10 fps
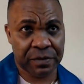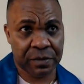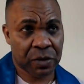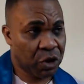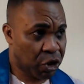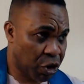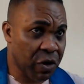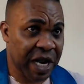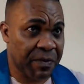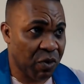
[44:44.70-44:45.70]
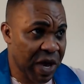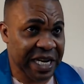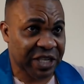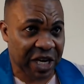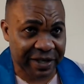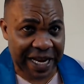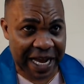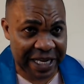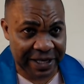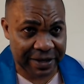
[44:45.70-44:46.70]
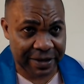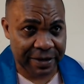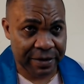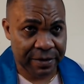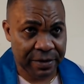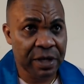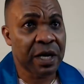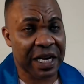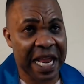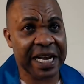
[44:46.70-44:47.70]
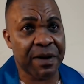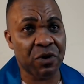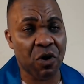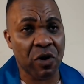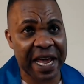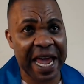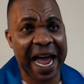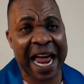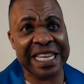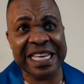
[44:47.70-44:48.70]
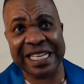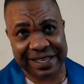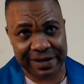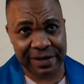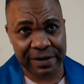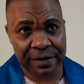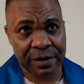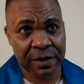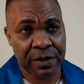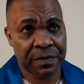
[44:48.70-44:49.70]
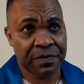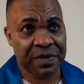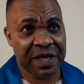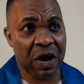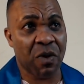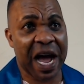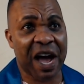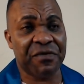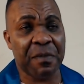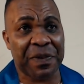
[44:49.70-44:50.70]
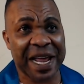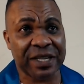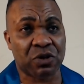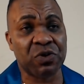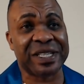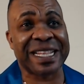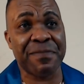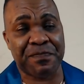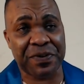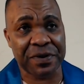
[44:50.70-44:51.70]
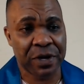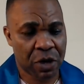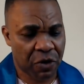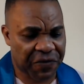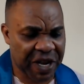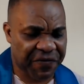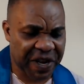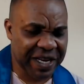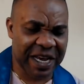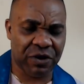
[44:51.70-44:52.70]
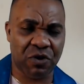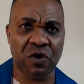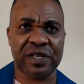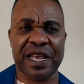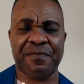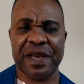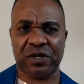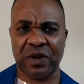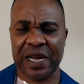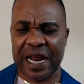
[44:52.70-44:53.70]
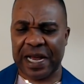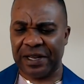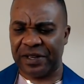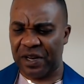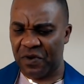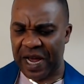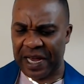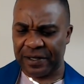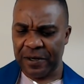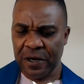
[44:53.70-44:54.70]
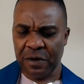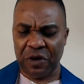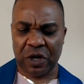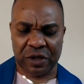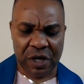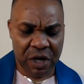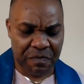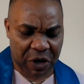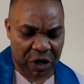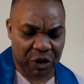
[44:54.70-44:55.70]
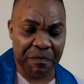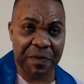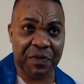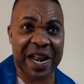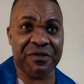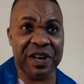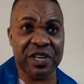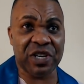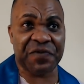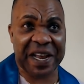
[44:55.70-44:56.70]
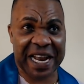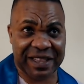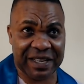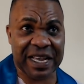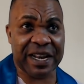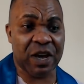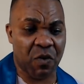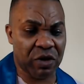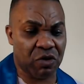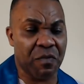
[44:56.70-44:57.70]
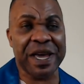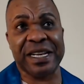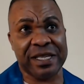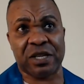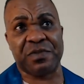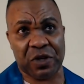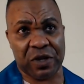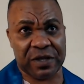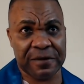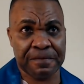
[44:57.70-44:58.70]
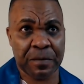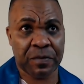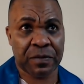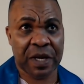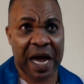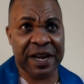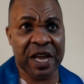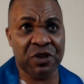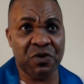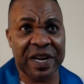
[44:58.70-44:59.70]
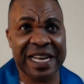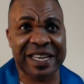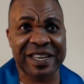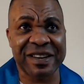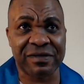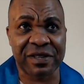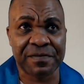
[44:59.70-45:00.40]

Show them where the shelter is. Let them go there and eat. They will have a place to sleep. Finish the whole statement so that I can tell you guys. Because some people are religious fanatics and they want to obey these scriptures. And then you get killed.